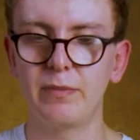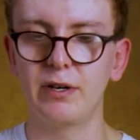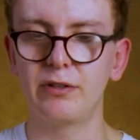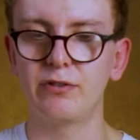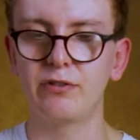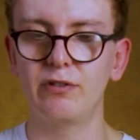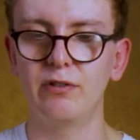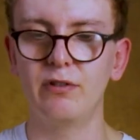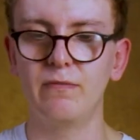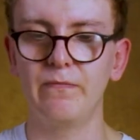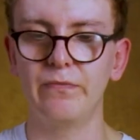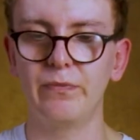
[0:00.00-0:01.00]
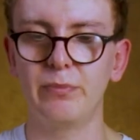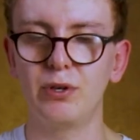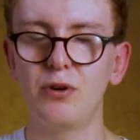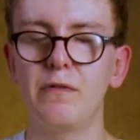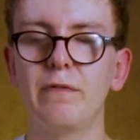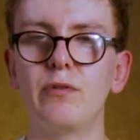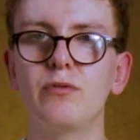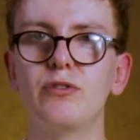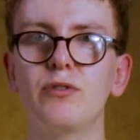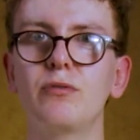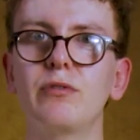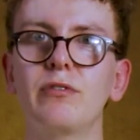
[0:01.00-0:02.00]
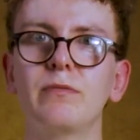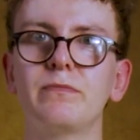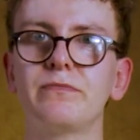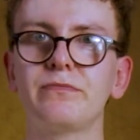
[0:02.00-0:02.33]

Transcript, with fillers: by just pure fruit juice.